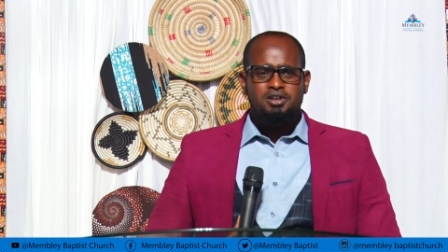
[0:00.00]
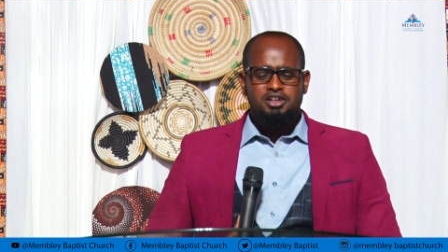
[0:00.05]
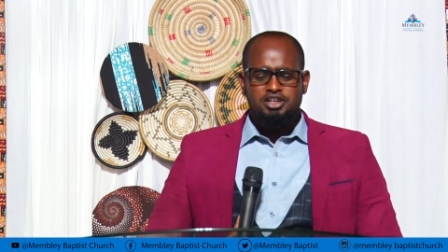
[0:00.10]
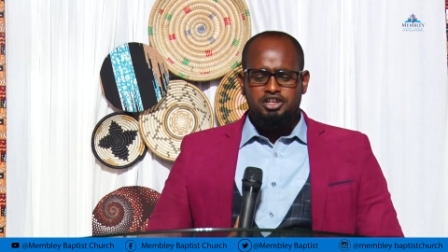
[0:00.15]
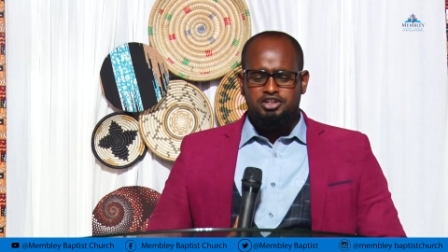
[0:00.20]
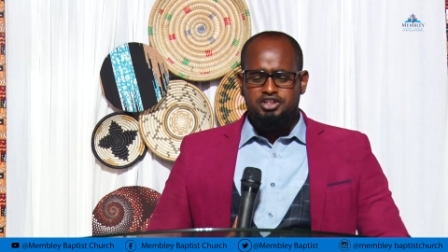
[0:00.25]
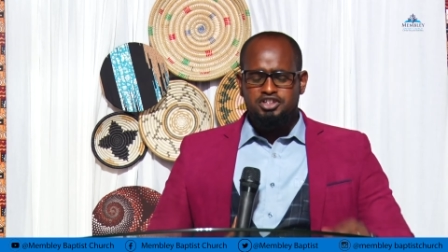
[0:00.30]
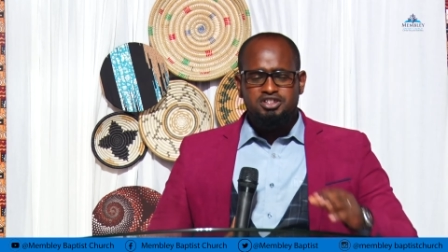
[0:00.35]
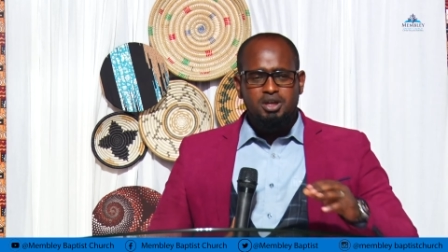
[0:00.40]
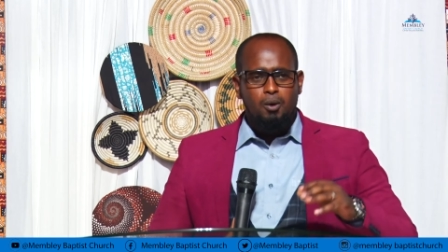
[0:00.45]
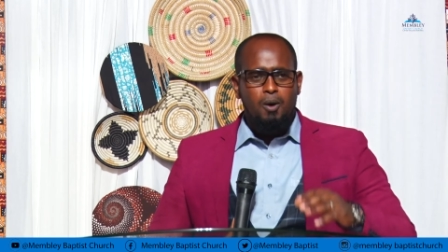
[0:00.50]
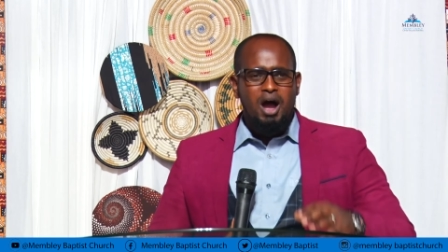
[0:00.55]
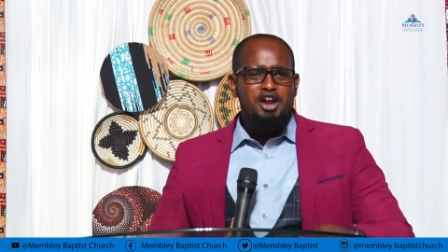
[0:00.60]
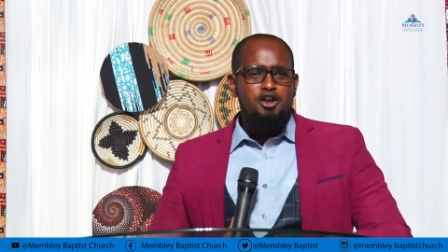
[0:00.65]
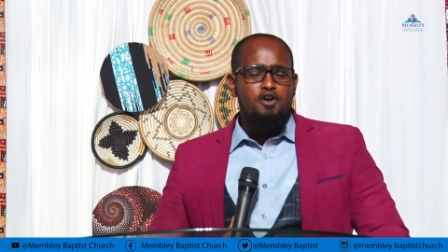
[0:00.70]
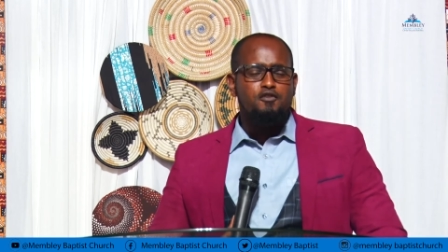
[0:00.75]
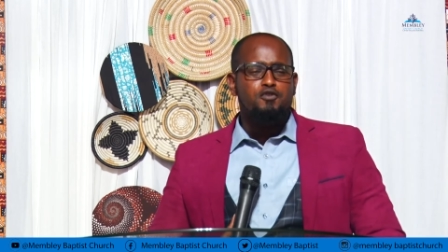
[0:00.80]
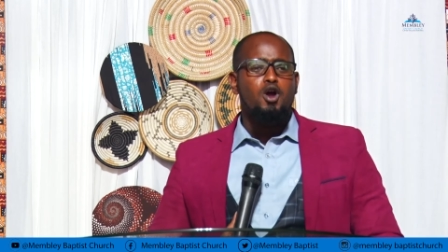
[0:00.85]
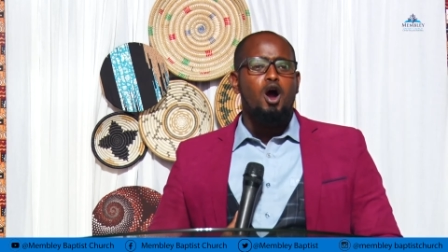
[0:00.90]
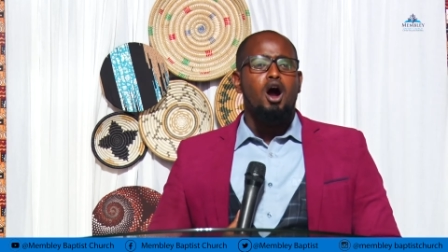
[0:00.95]
It is the word
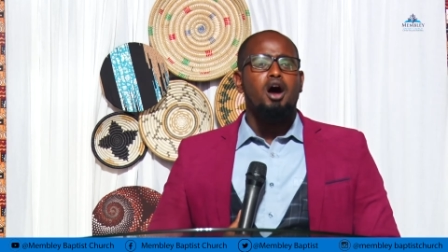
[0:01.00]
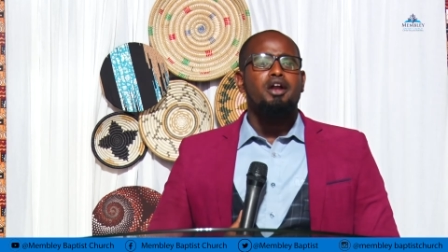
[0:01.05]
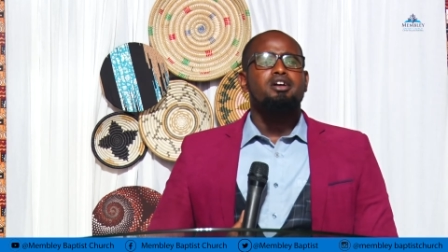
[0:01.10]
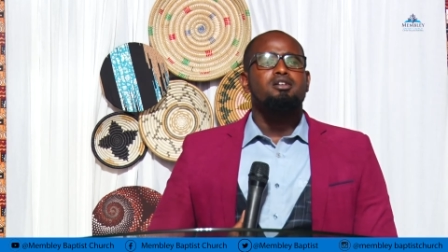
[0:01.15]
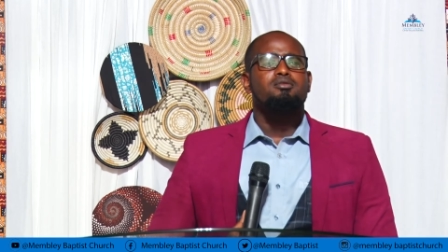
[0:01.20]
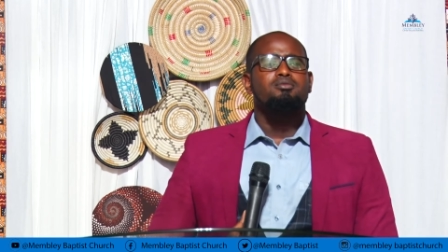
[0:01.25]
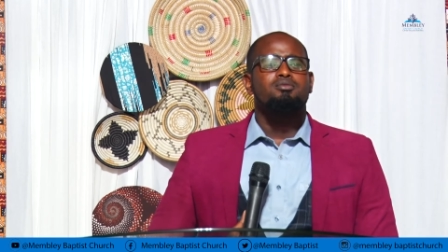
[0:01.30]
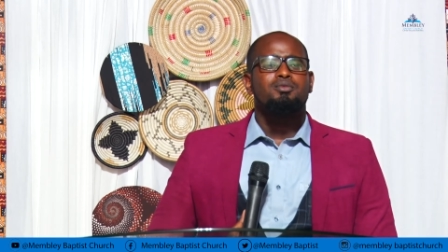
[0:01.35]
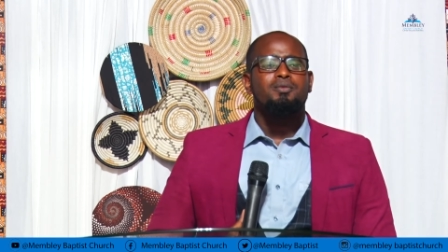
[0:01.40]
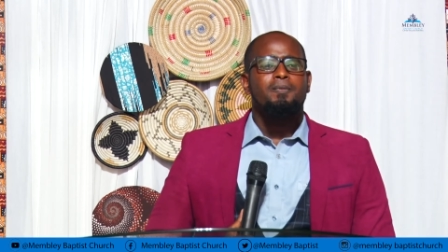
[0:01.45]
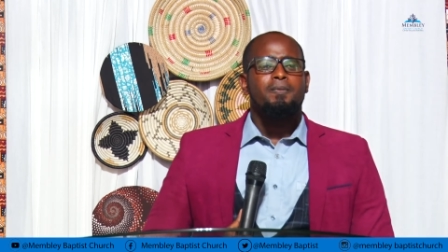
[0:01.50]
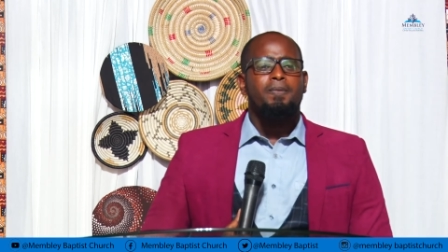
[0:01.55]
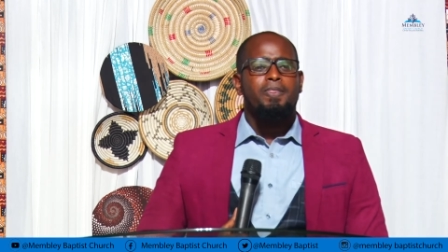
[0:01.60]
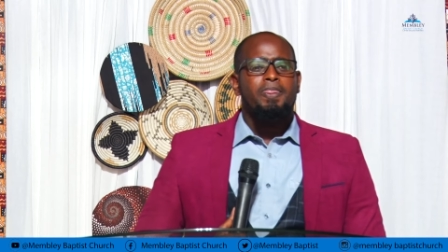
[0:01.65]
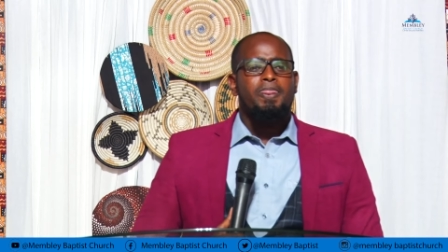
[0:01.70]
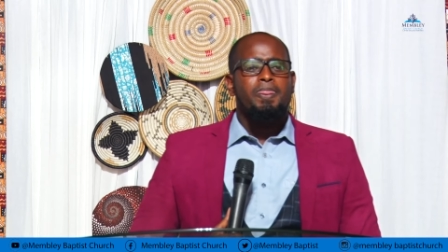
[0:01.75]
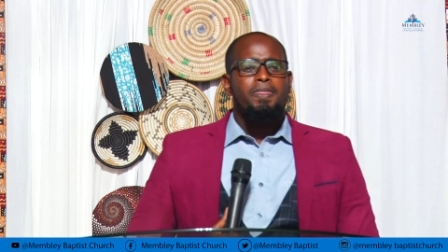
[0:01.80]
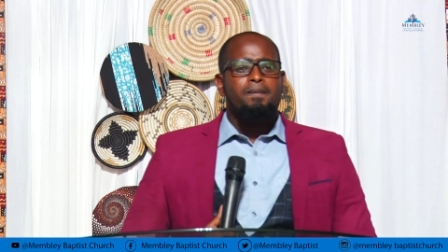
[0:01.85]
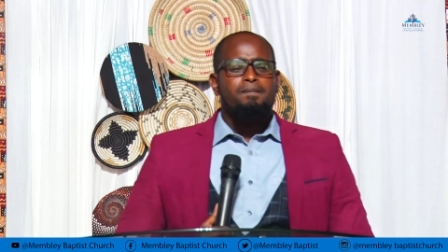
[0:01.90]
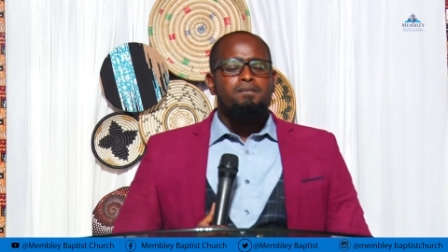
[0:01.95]
of God.
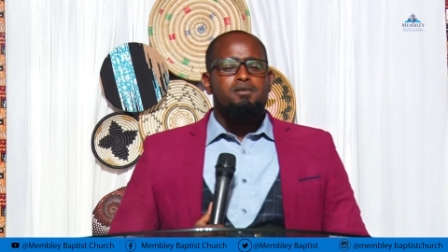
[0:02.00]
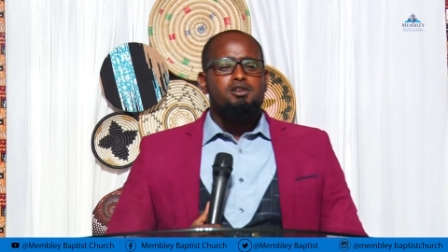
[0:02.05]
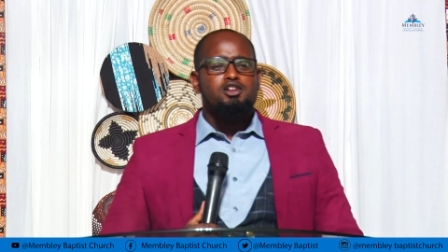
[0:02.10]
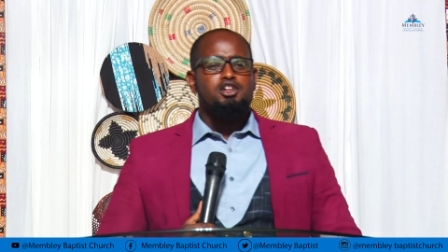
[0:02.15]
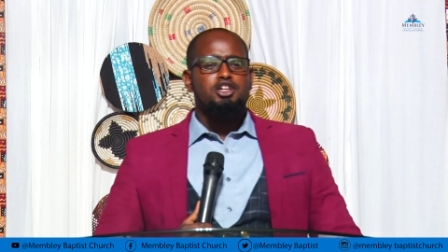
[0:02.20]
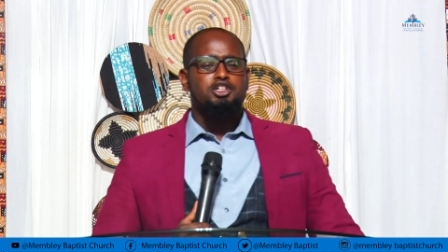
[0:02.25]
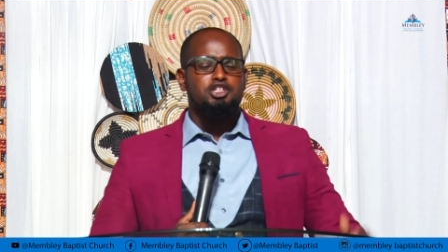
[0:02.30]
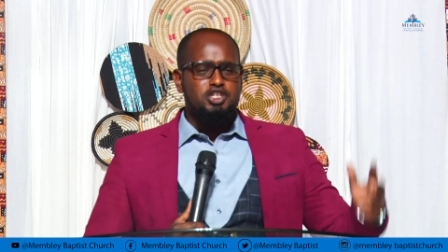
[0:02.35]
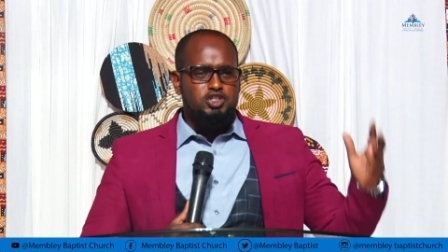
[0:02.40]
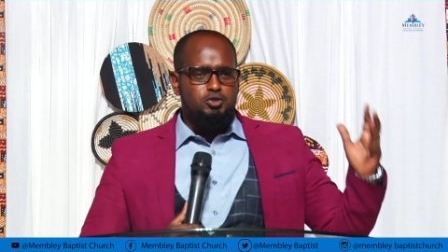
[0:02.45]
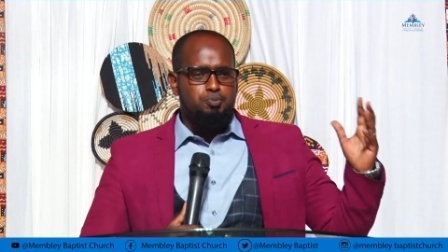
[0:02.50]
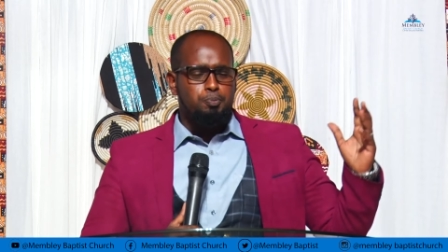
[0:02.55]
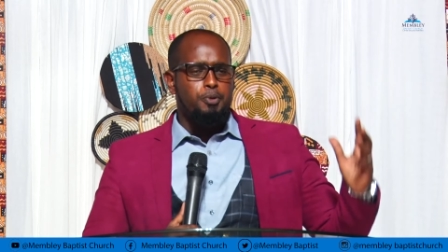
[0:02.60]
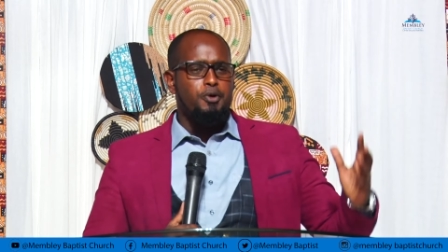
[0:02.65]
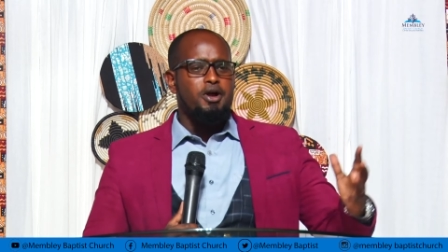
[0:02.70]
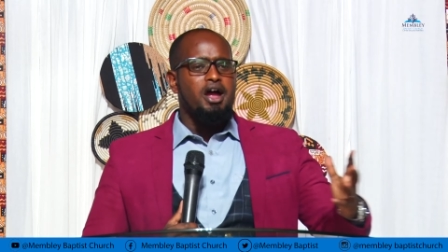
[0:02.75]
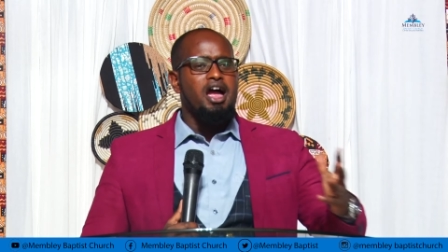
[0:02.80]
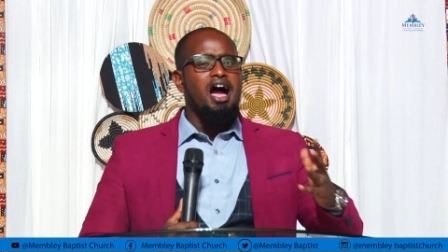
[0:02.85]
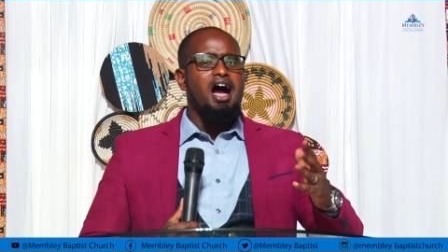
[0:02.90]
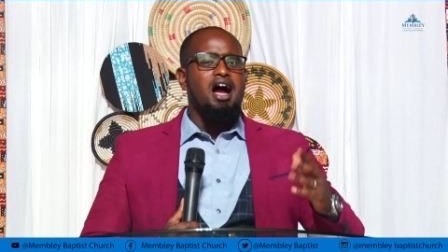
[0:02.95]
It is
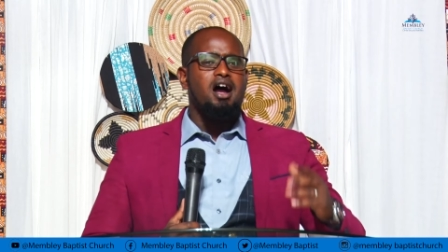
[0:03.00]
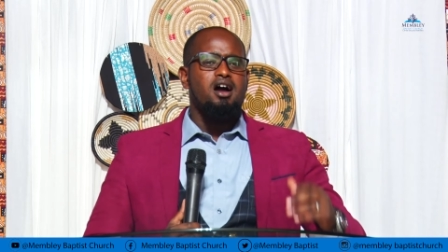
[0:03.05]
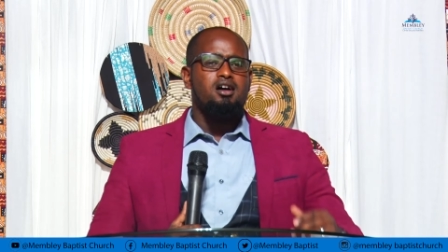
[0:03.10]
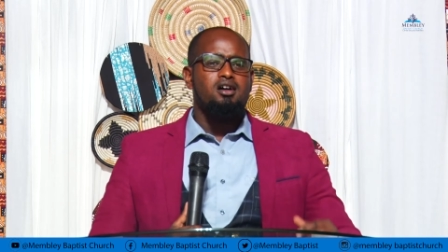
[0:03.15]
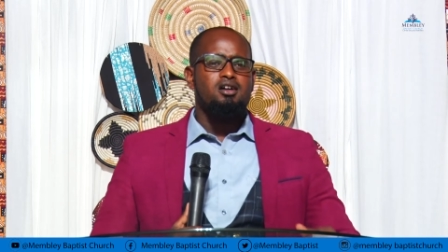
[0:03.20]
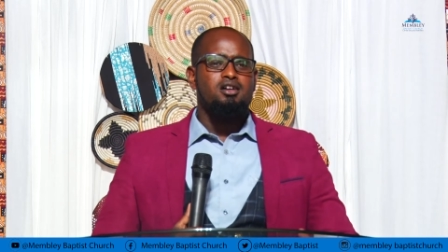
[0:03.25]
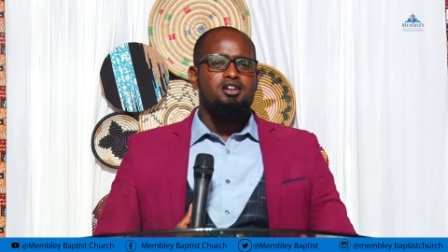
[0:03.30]
prayer.